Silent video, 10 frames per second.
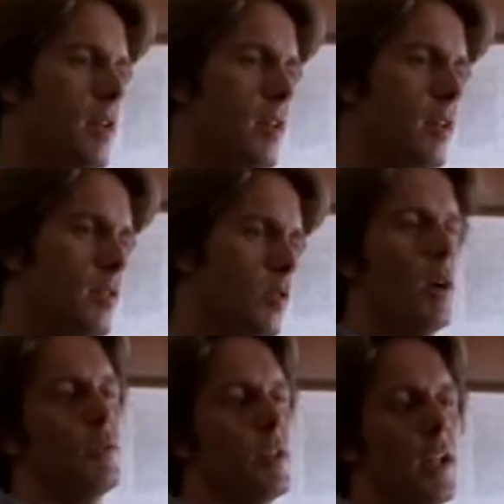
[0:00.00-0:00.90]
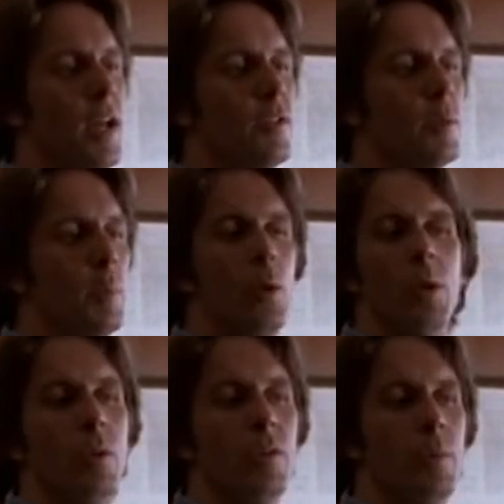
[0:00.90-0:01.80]
the fact that they could never find her
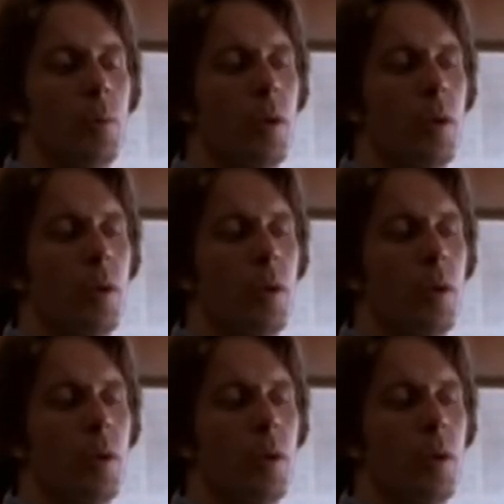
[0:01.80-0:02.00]
body.